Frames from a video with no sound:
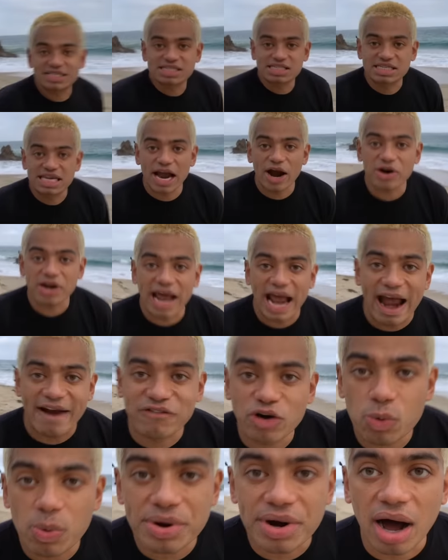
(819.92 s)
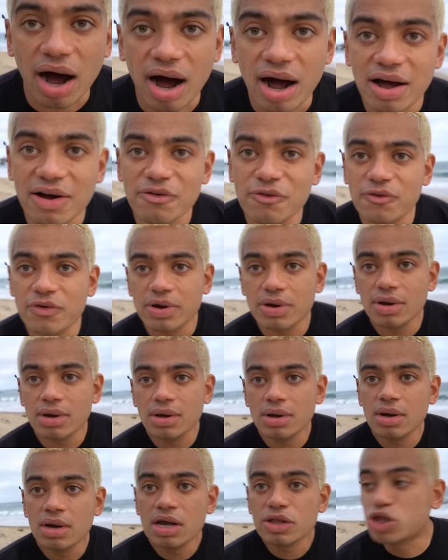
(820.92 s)
scared everyone off?
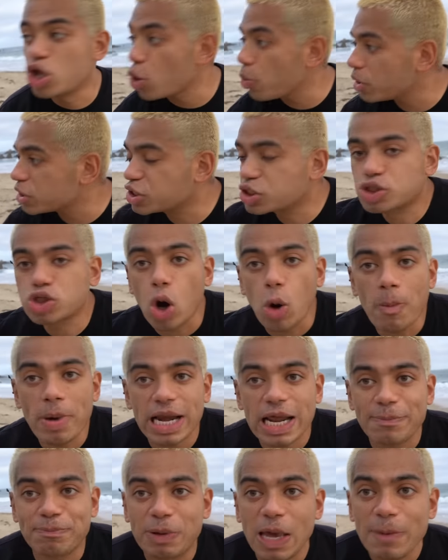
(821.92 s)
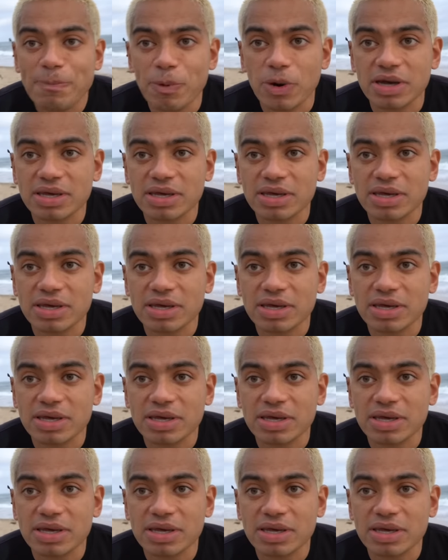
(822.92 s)
Yes! There were so many people